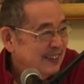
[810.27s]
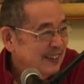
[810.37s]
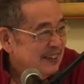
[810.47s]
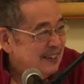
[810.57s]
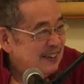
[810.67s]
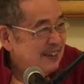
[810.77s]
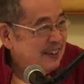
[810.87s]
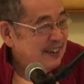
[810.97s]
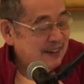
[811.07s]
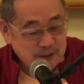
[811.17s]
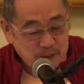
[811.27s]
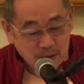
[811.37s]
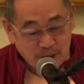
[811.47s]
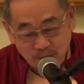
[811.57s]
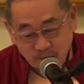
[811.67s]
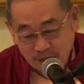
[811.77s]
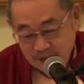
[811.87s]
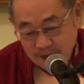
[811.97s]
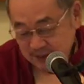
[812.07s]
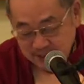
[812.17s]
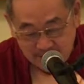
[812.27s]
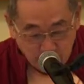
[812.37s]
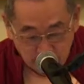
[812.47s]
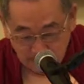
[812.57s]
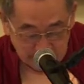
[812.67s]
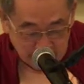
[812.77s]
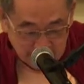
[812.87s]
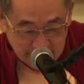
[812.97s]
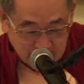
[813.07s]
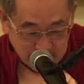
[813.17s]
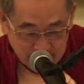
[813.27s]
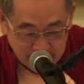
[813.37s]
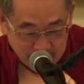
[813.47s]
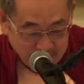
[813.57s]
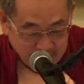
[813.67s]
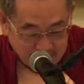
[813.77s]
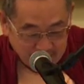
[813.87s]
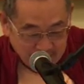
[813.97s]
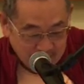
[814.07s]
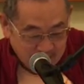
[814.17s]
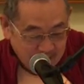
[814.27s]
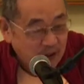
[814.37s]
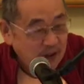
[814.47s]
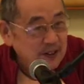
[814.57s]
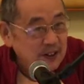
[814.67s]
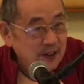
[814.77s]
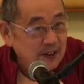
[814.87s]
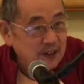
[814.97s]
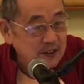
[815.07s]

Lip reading: But there was a semblance of some sort of, you know, varnas there also.